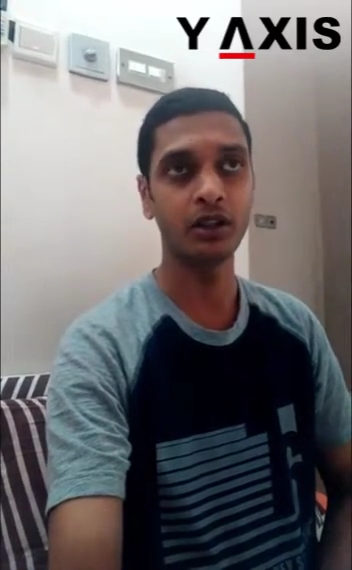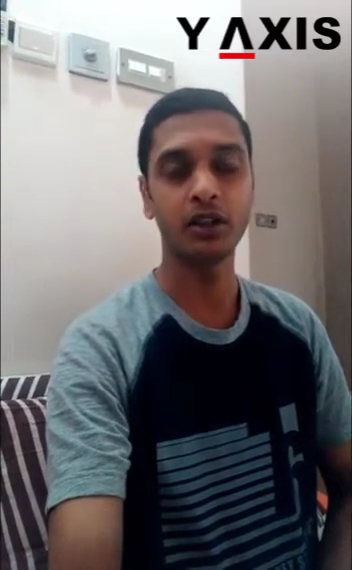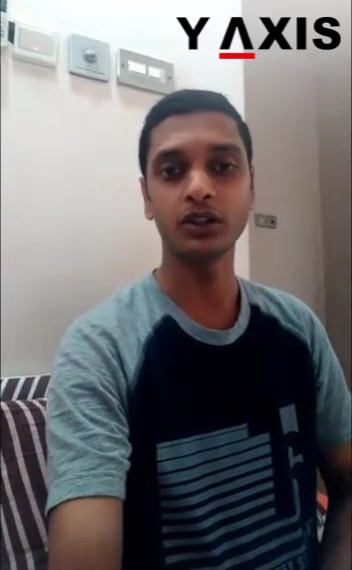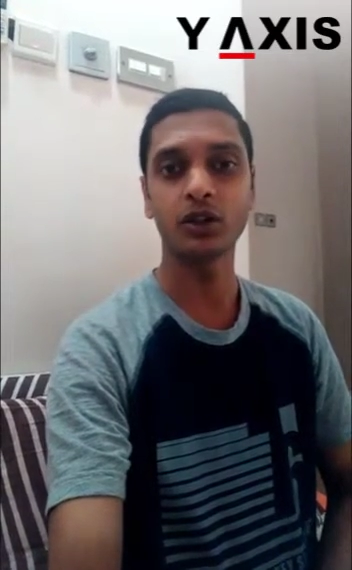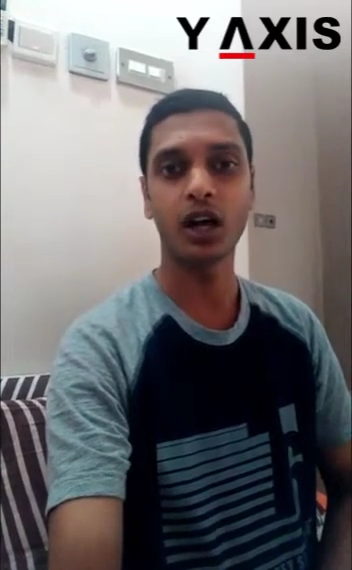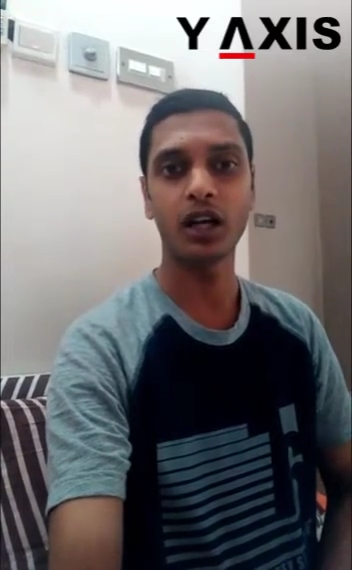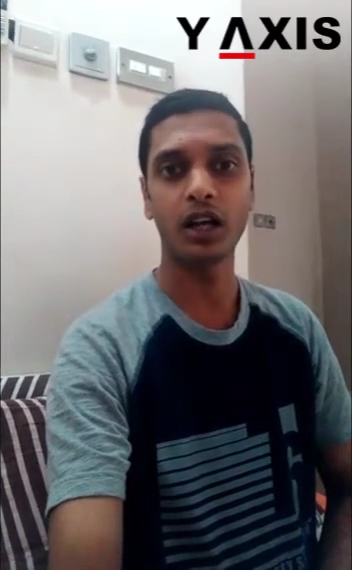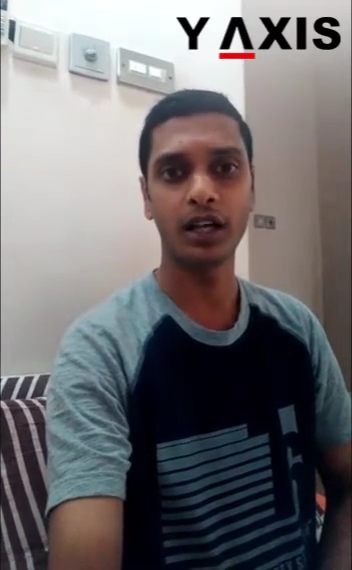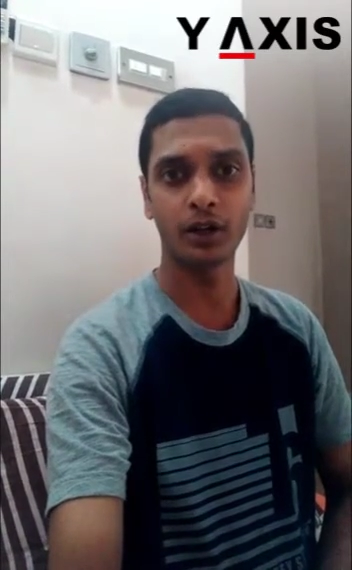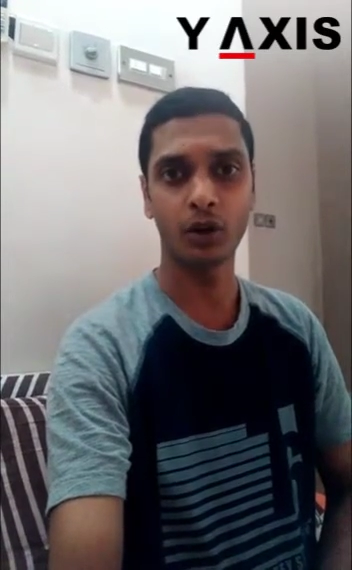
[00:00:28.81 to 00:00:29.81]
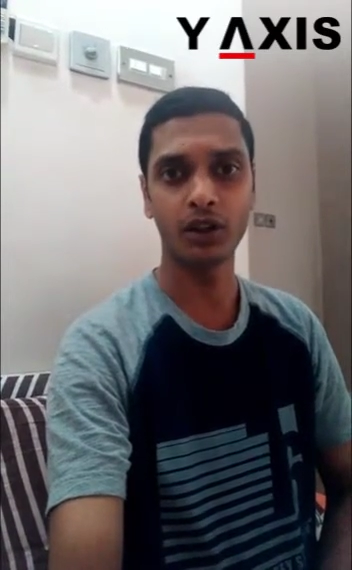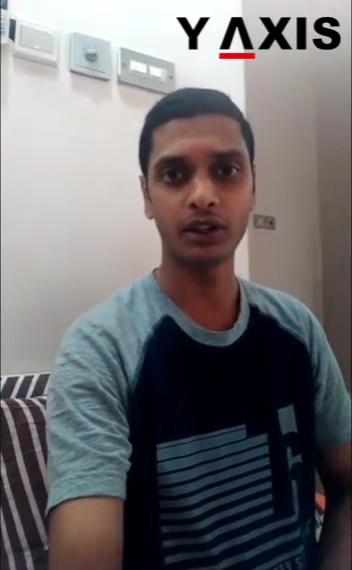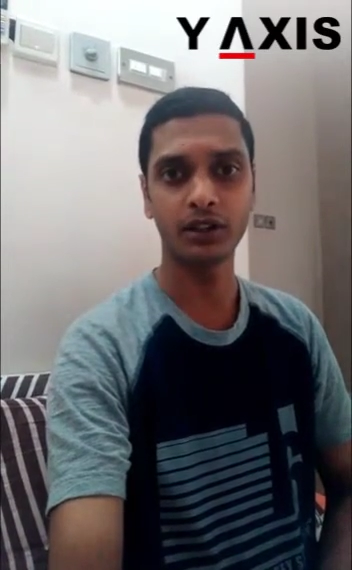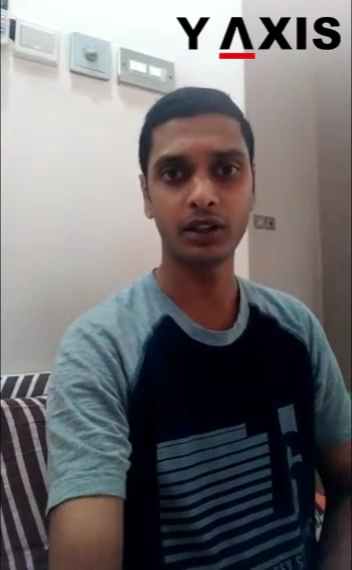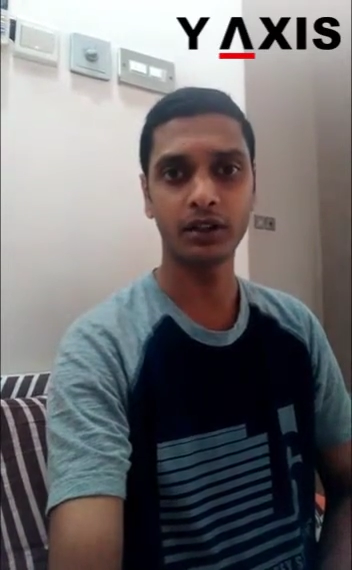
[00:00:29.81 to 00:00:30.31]
So I enrolled in
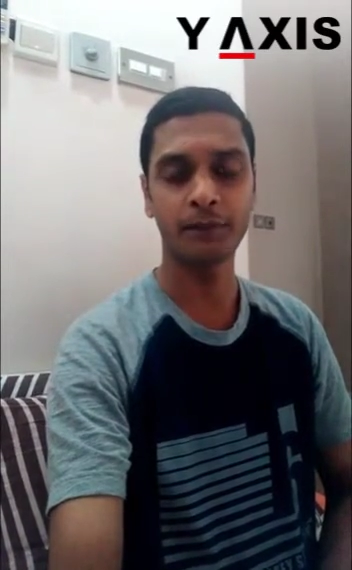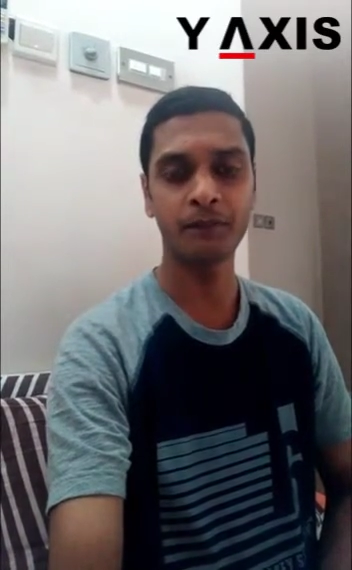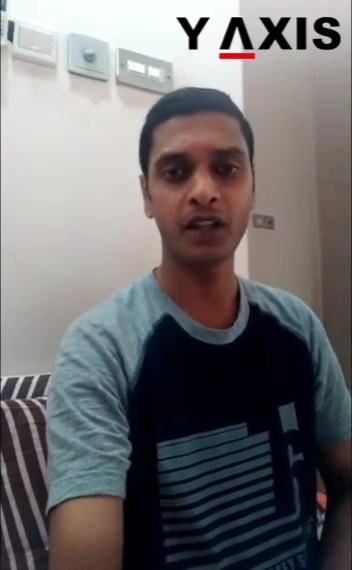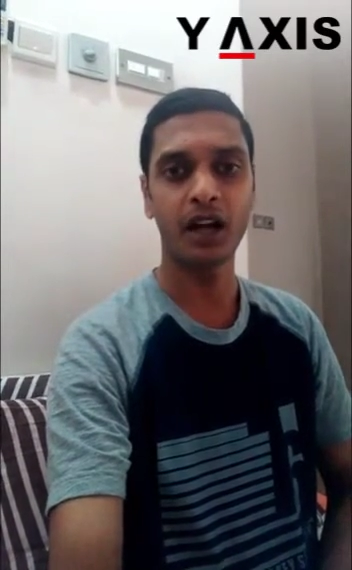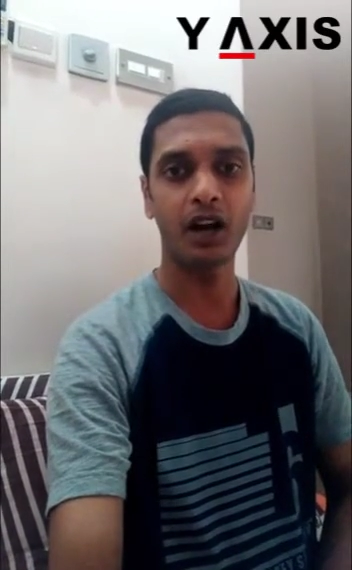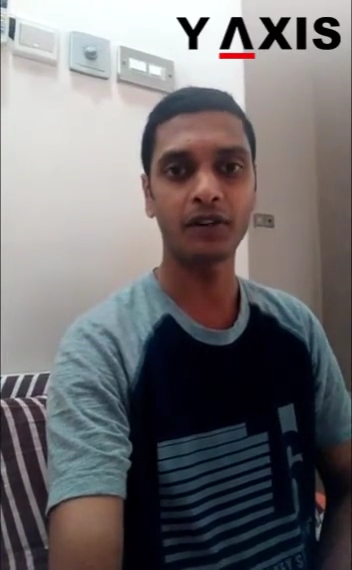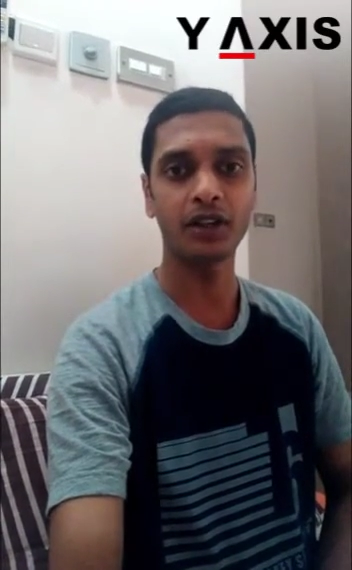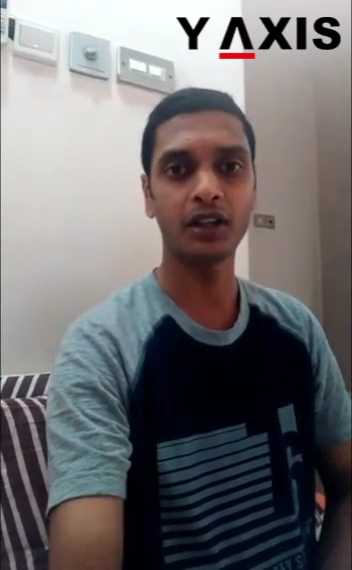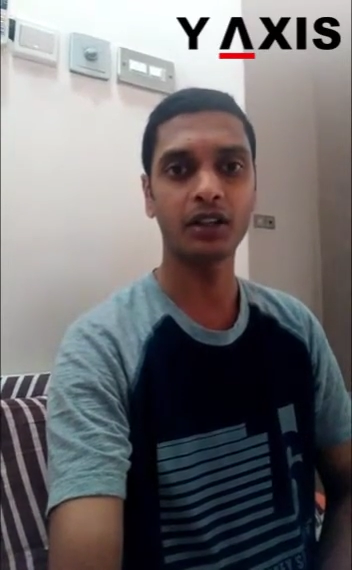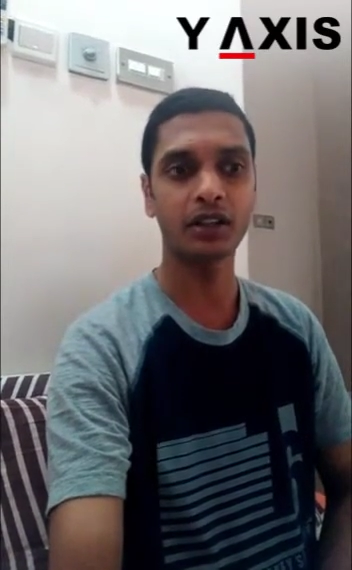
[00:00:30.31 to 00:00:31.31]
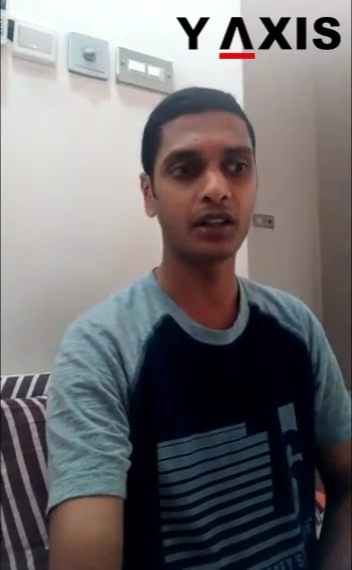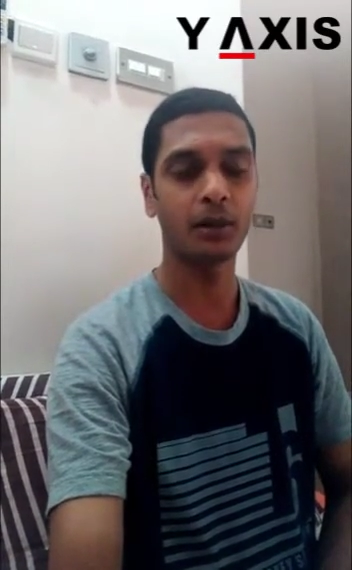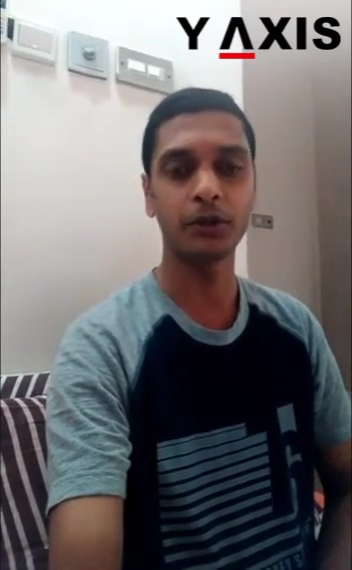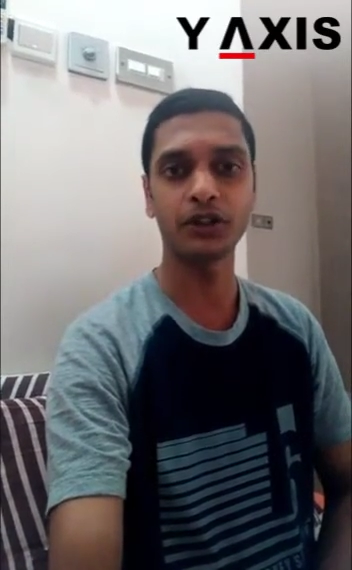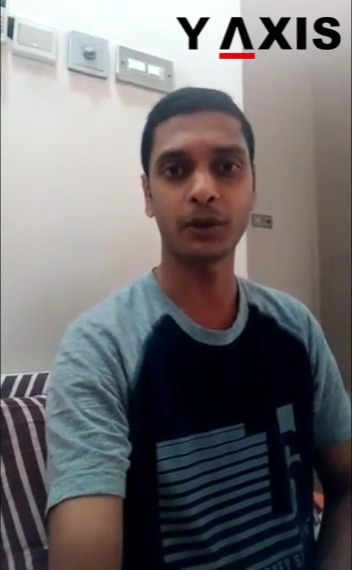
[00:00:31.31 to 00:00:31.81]
that after that, uh, Mr.